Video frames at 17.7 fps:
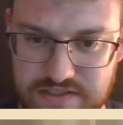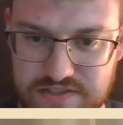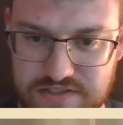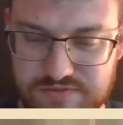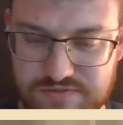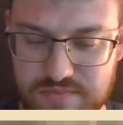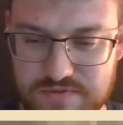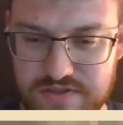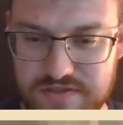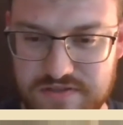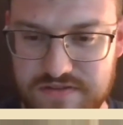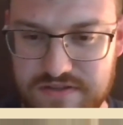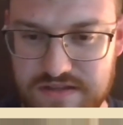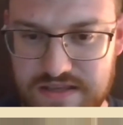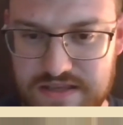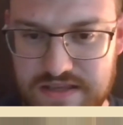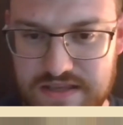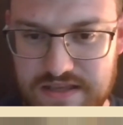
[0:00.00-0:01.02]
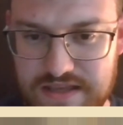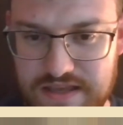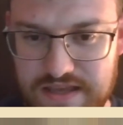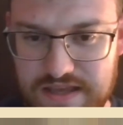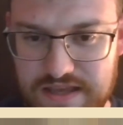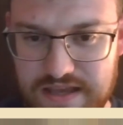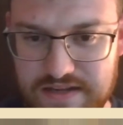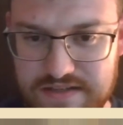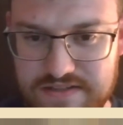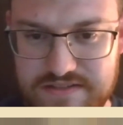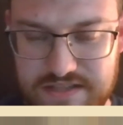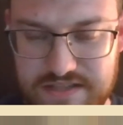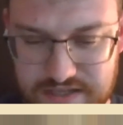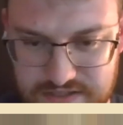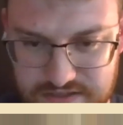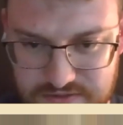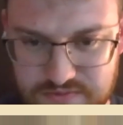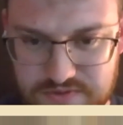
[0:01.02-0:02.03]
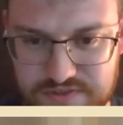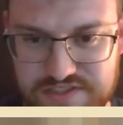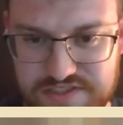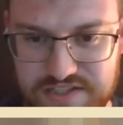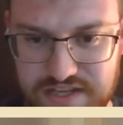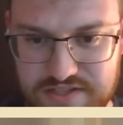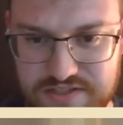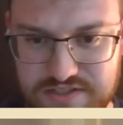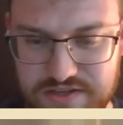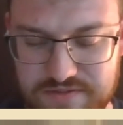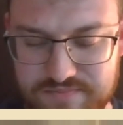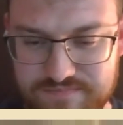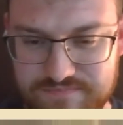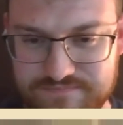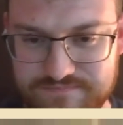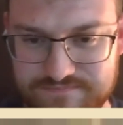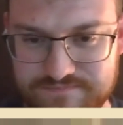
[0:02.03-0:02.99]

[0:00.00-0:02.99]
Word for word: in the description. And thank you once again, John.